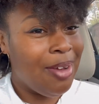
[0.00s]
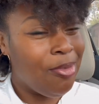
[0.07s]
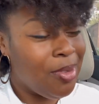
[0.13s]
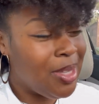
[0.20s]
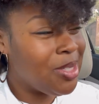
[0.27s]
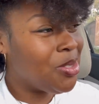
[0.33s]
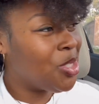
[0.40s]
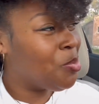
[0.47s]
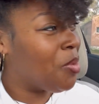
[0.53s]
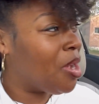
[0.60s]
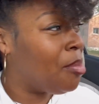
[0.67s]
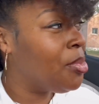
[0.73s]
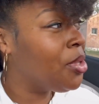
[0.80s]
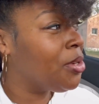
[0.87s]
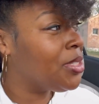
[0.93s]
If this was
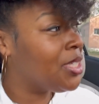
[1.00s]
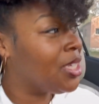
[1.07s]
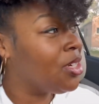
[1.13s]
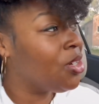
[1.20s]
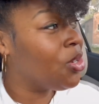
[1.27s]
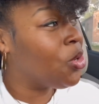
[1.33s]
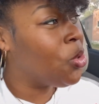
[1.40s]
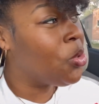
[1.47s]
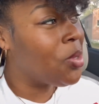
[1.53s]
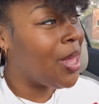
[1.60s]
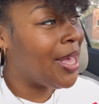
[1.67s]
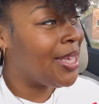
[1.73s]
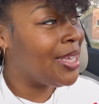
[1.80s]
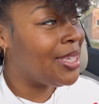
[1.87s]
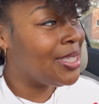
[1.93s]
Bumble or Tinder, cool,
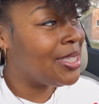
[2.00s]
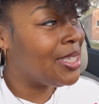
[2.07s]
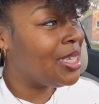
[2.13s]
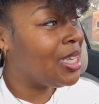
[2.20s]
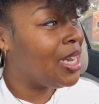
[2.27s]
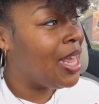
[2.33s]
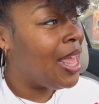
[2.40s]
I gets it.